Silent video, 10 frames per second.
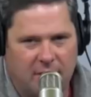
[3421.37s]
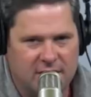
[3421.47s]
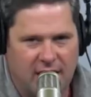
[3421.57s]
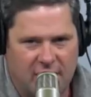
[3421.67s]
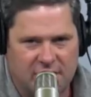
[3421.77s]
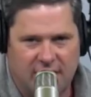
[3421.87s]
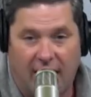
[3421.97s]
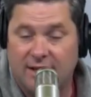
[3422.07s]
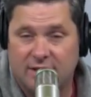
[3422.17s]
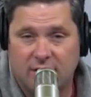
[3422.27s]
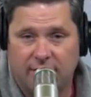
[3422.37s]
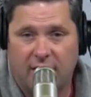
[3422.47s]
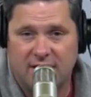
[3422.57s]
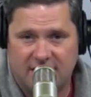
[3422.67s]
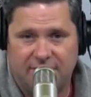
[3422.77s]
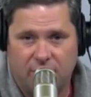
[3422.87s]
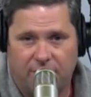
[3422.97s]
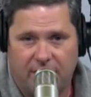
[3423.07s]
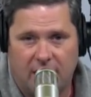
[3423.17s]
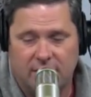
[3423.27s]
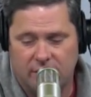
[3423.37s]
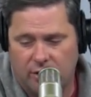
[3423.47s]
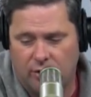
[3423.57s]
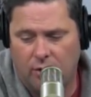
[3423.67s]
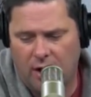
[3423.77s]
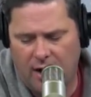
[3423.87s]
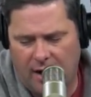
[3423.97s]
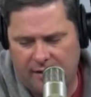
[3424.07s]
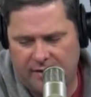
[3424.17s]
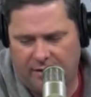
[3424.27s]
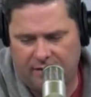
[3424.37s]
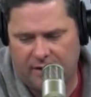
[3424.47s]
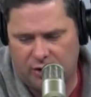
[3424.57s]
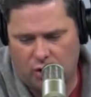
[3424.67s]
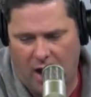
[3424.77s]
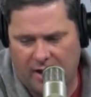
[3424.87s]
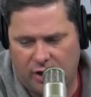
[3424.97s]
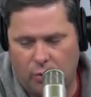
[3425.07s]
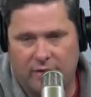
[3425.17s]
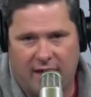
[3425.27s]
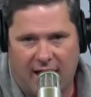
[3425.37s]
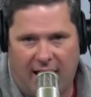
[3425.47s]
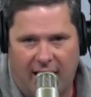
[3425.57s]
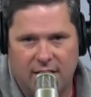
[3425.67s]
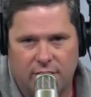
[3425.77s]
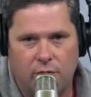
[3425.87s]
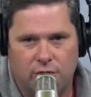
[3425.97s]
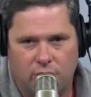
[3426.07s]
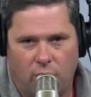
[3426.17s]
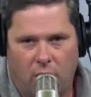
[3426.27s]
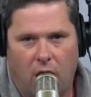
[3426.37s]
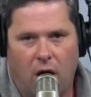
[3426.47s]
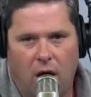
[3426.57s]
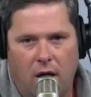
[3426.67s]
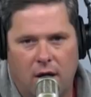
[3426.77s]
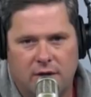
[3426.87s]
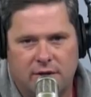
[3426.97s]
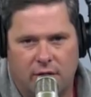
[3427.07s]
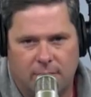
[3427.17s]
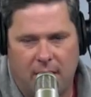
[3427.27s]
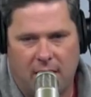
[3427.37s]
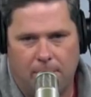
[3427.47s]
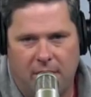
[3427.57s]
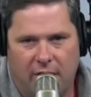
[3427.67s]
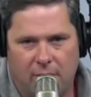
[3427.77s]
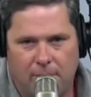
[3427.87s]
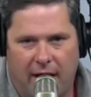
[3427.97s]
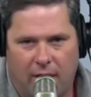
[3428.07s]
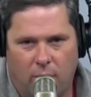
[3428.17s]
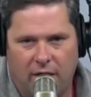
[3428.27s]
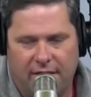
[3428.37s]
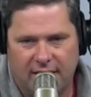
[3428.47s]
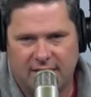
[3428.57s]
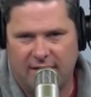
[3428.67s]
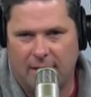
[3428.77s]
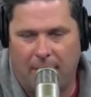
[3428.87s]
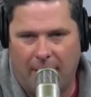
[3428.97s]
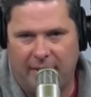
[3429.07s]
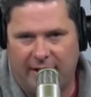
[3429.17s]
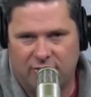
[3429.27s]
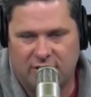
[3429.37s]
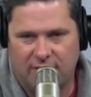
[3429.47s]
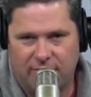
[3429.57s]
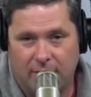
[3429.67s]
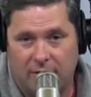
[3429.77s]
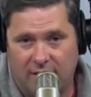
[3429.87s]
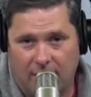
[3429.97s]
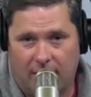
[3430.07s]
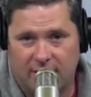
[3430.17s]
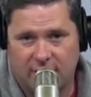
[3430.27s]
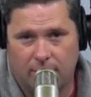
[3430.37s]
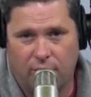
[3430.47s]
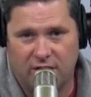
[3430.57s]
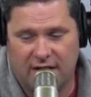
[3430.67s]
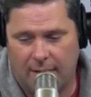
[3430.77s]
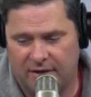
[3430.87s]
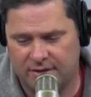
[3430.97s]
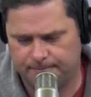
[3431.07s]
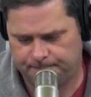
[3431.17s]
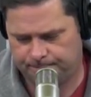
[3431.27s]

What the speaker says: concession stands is still a very difficult thing to do. I think they're trying to do what they can do to, you know, to make it bigger and better. One of the things I think that might be interesting for them to think about at a certain point in time is,